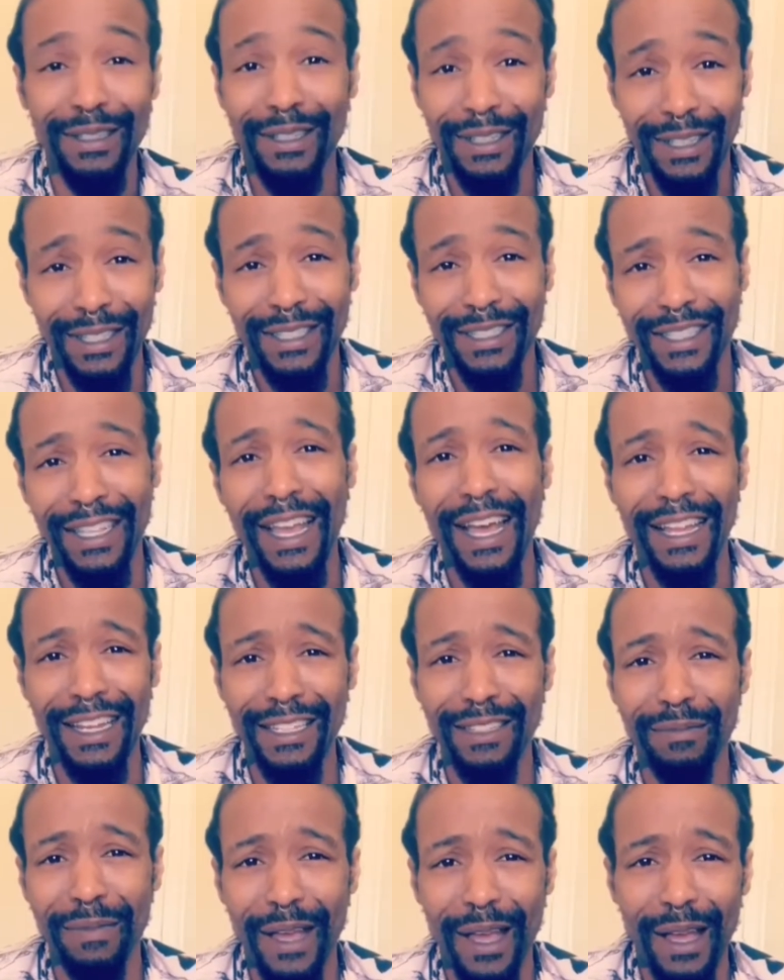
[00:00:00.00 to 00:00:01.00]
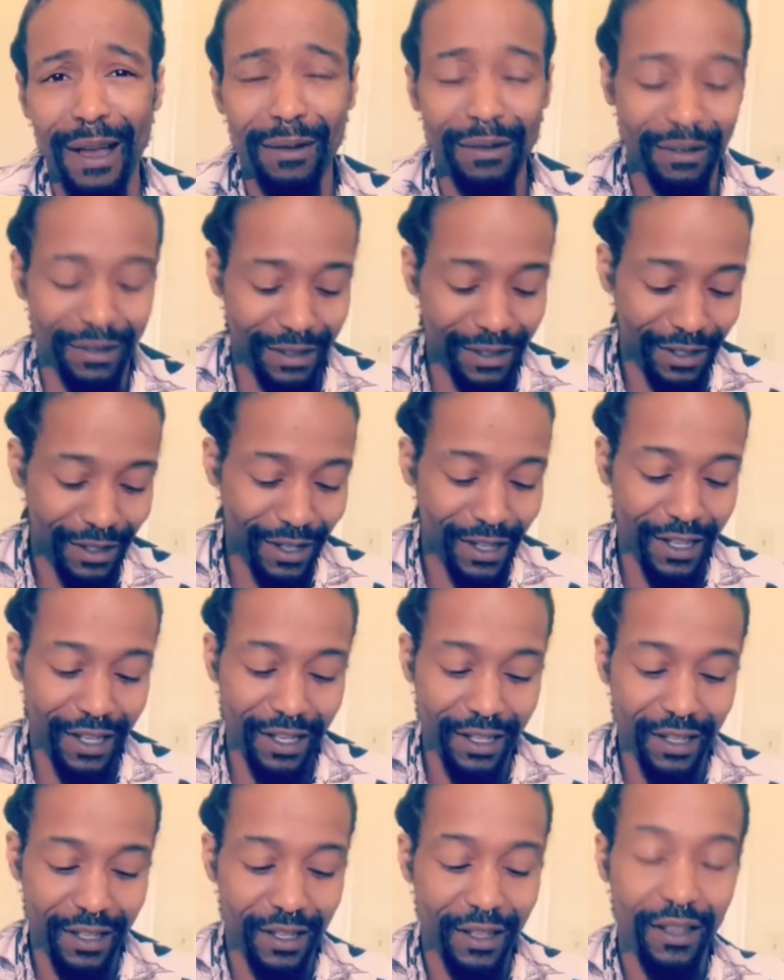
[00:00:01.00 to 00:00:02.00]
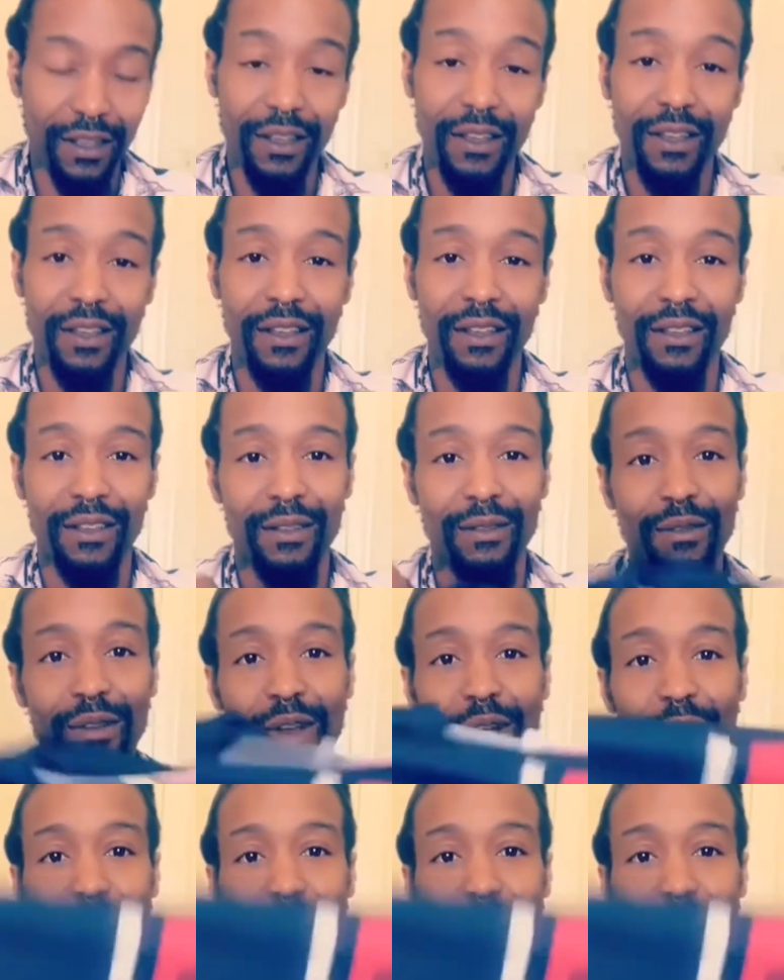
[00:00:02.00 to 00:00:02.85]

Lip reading: not as down, okay? Go